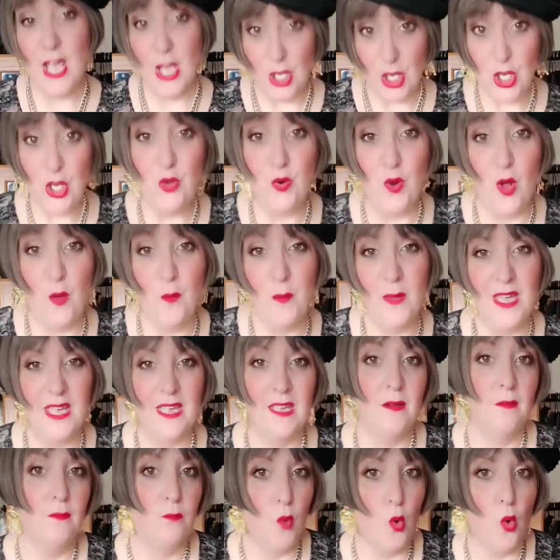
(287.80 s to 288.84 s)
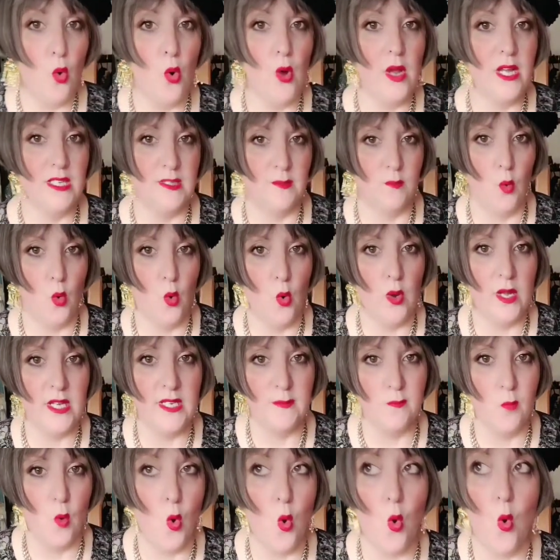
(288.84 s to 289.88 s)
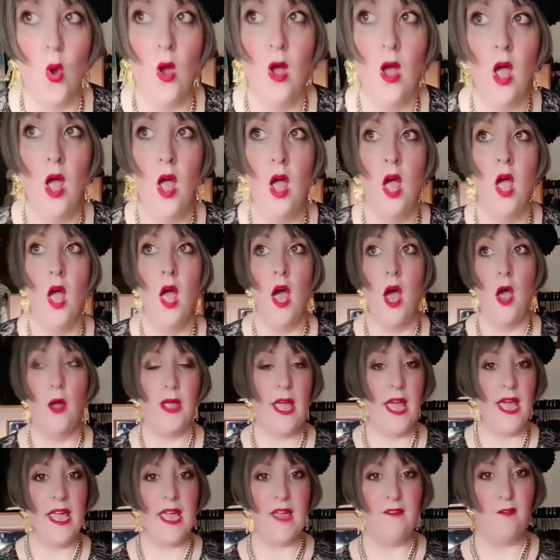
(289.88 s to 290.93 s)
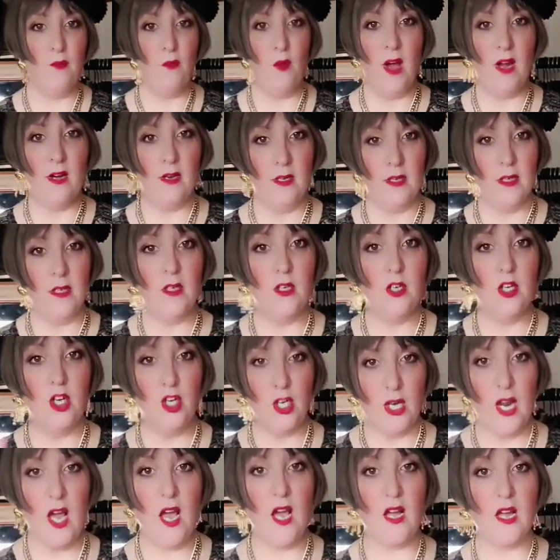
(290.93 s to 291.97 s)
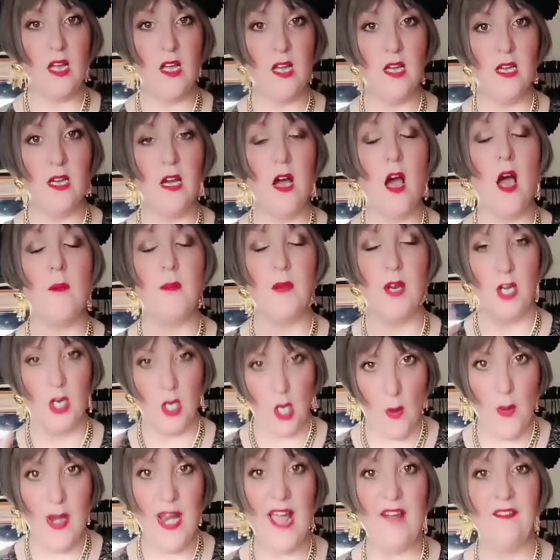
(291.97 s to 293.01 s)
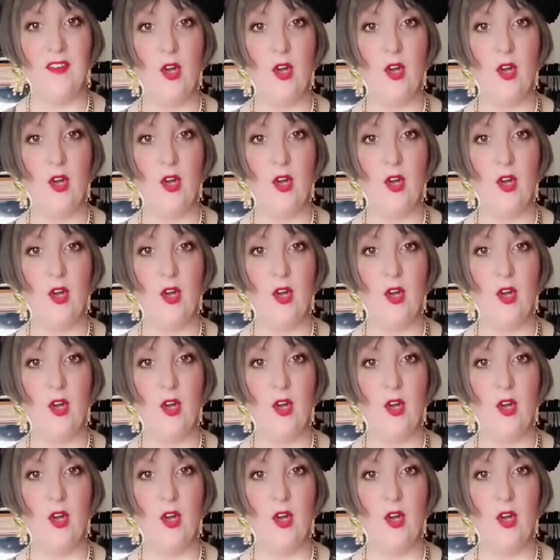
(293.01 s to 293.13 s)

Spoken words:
You know me, more is more is more. Okay, everyone, good luck. I'm going to go and have a